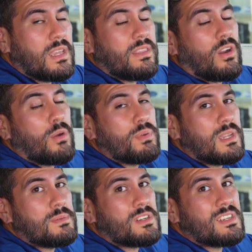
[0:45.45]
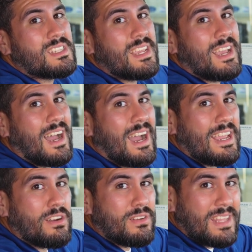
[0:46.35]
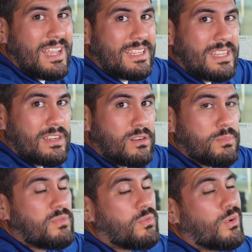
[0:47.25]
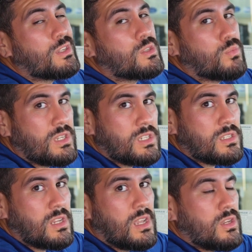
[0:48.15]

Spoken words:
and the RPMs are going to stay higher in that gear before it switches.